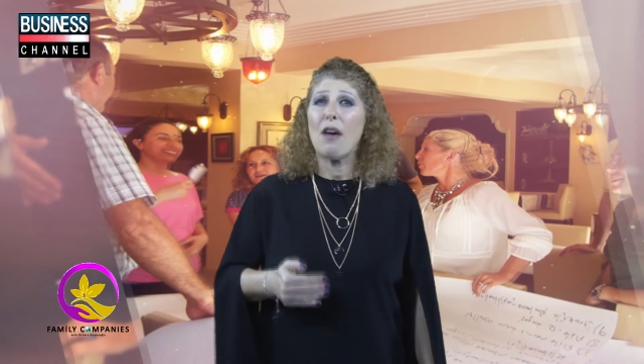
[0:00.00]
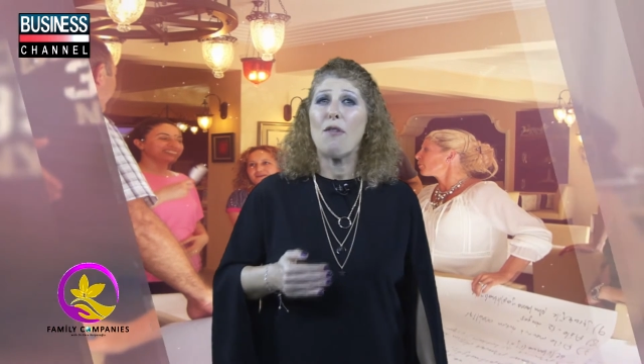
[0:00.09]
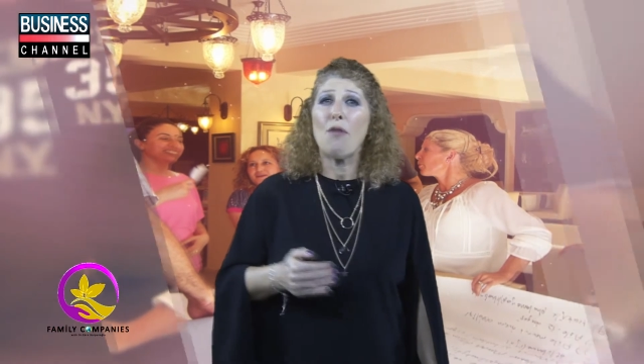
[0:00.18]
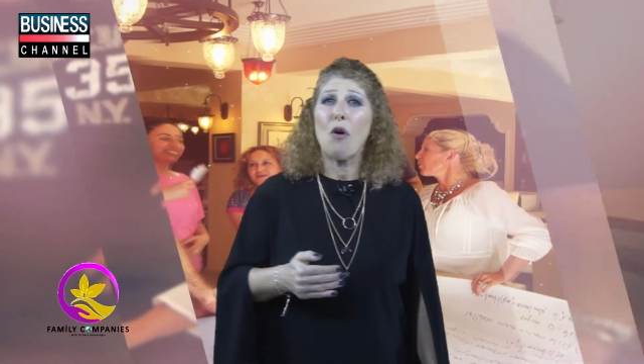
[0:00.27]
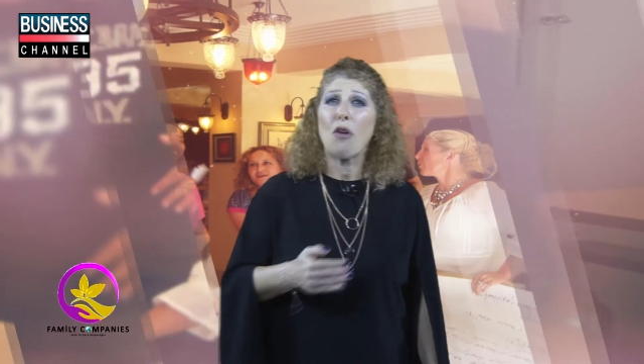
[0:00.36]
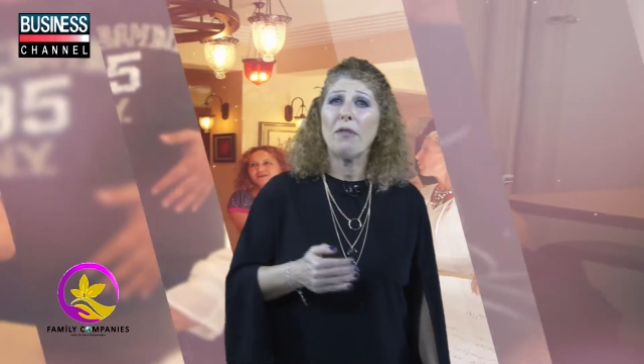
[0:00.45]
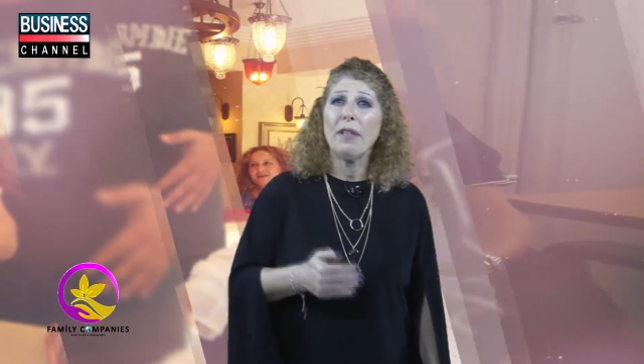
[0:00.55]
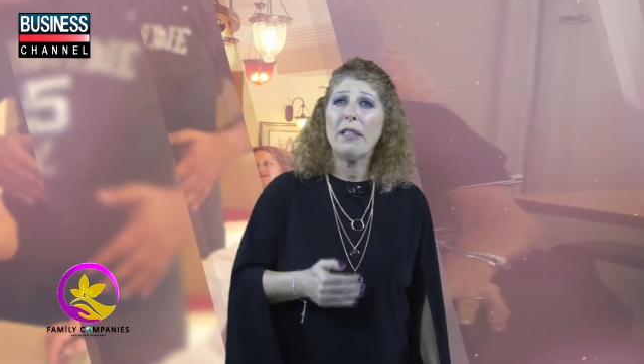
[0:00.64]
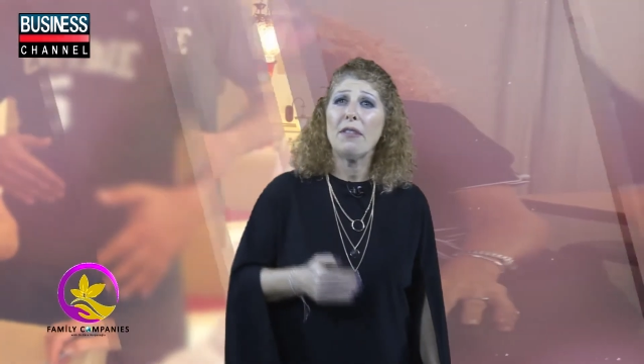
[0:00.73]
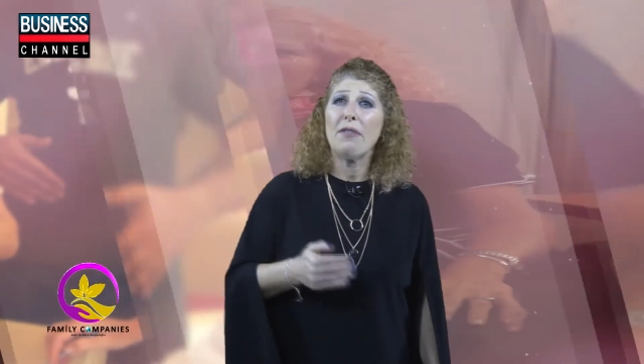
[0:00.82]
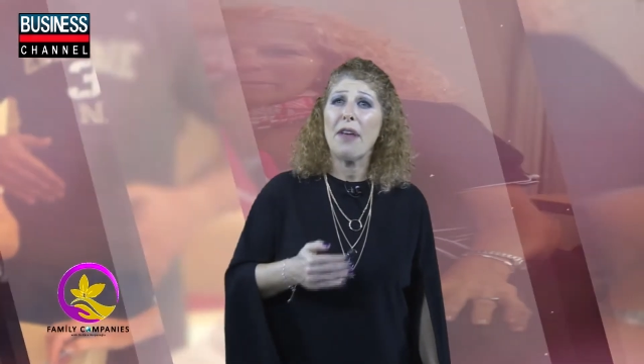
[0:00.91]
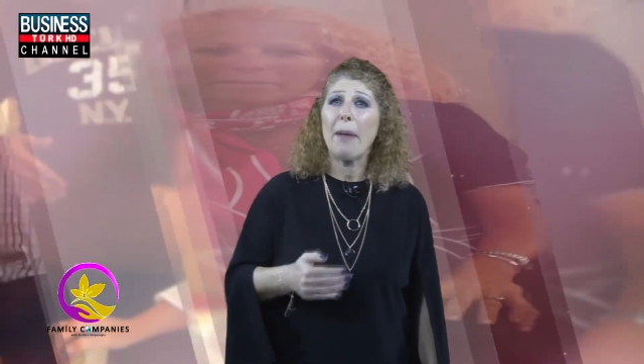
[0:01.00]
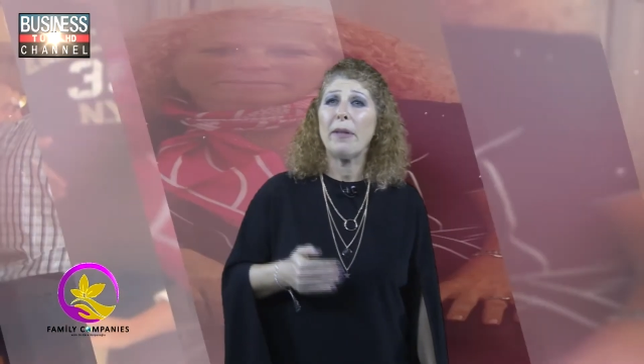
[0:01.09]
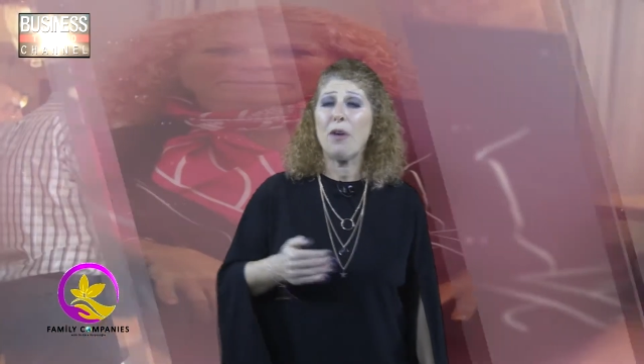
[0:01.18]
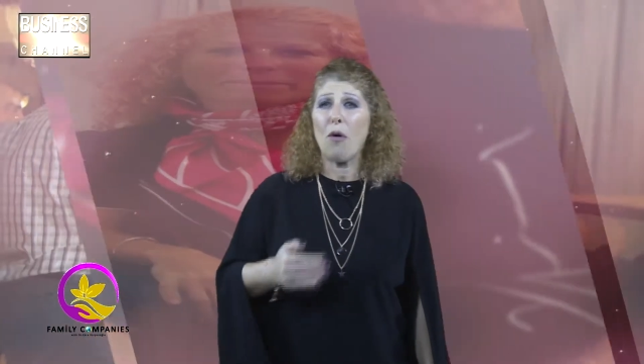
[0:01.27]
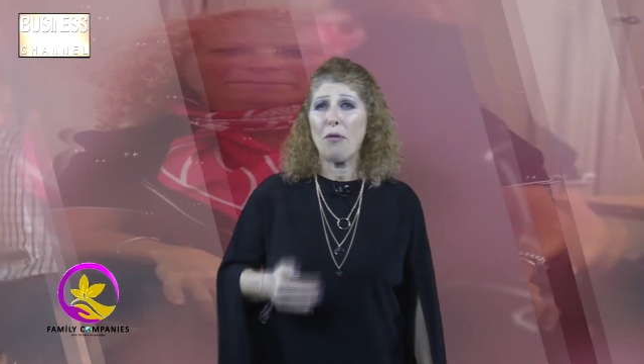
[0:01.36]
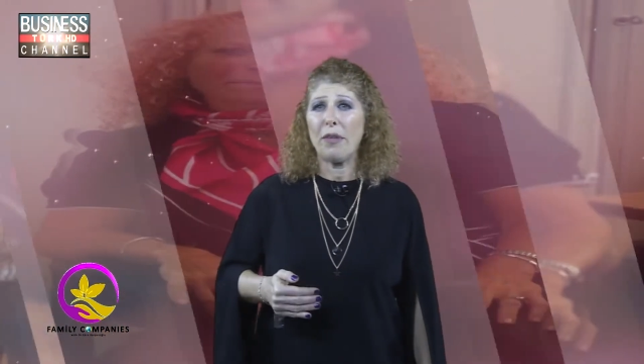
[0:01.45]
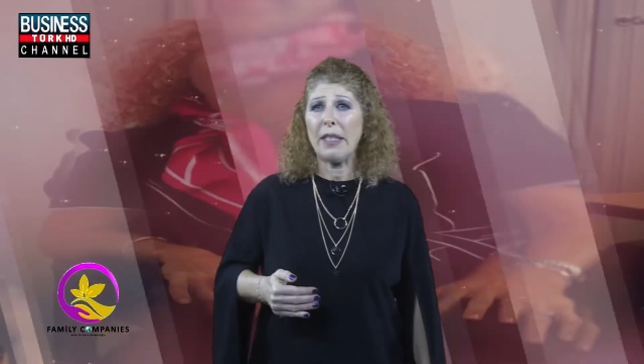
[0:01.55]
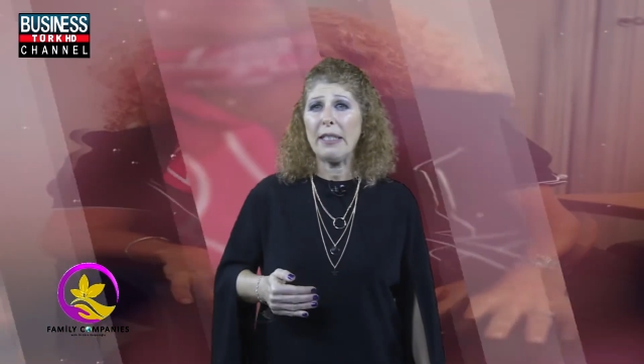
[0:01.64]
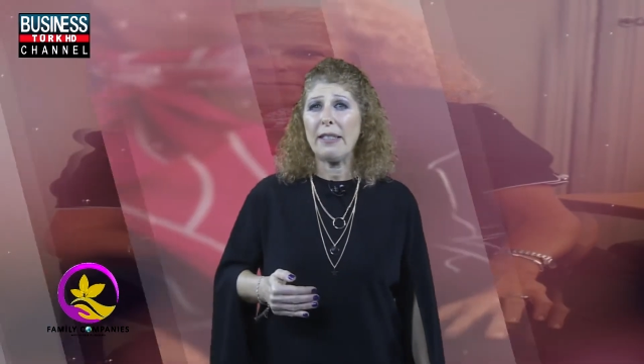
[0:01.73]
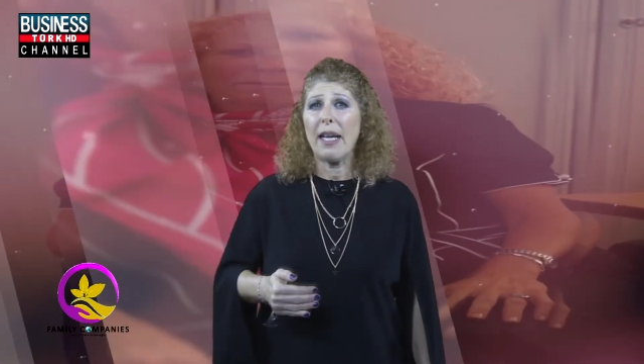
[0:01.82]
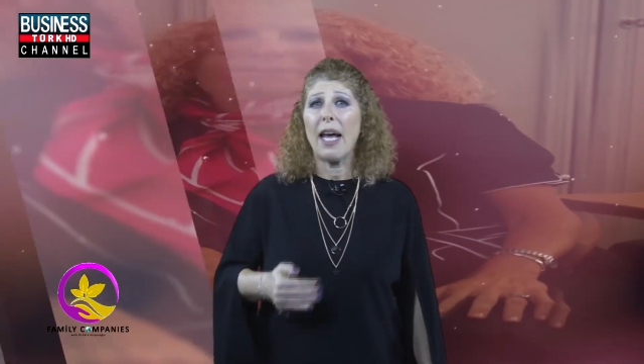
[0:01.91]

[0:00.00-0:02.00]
Work with the family office,